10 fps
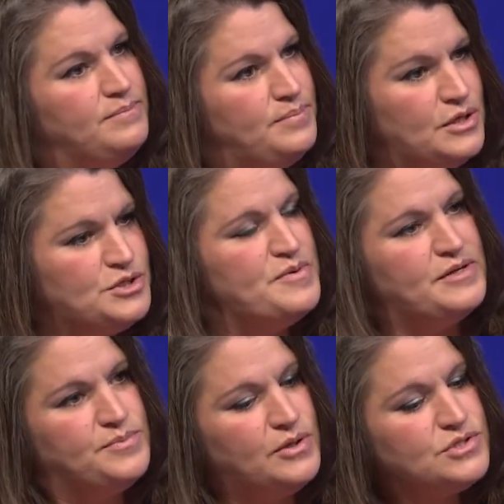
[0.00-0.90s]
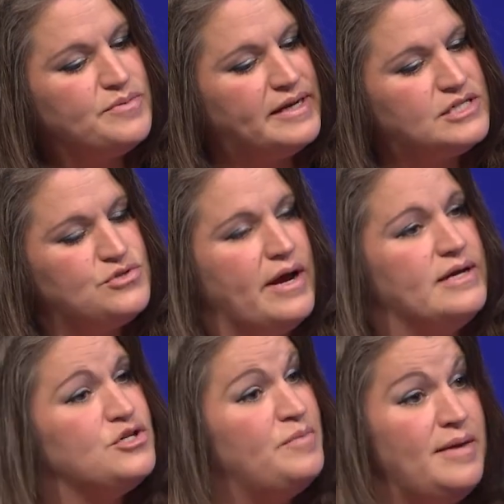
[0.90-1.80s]
post-traumatic
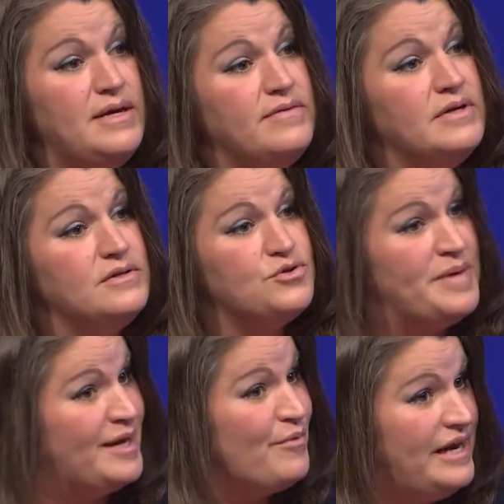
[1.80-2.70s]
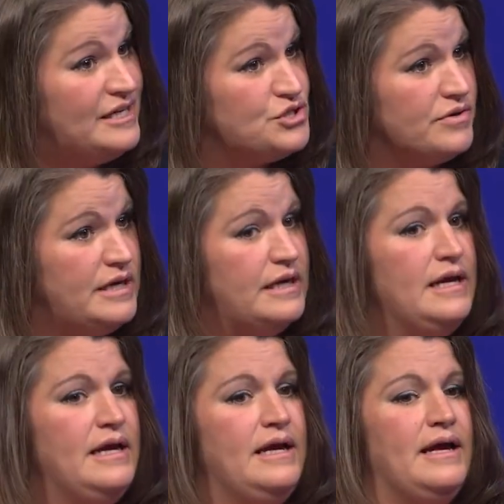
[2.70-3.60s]
stress, or maybe even traumatic brain injury,
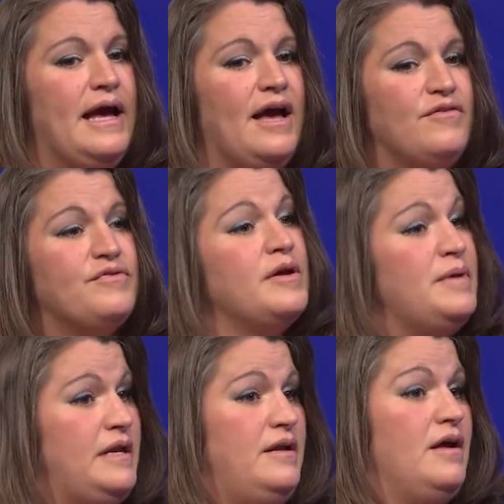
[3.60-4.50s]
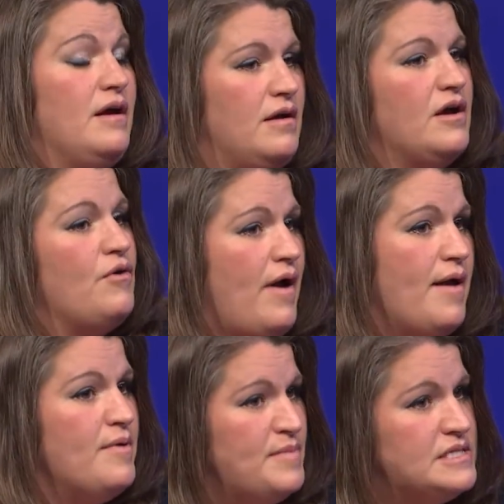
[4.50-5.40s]
have committed a
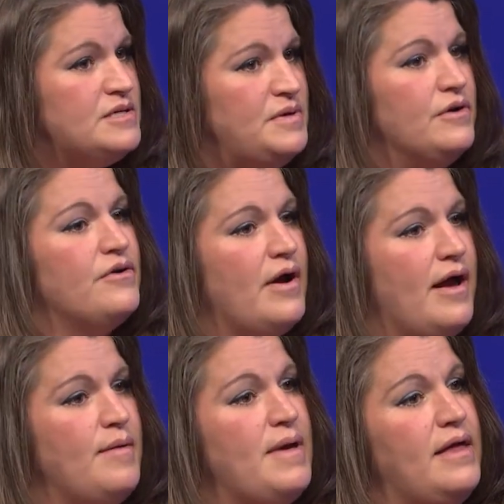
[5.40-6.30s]
crime, a misdemeanor crime.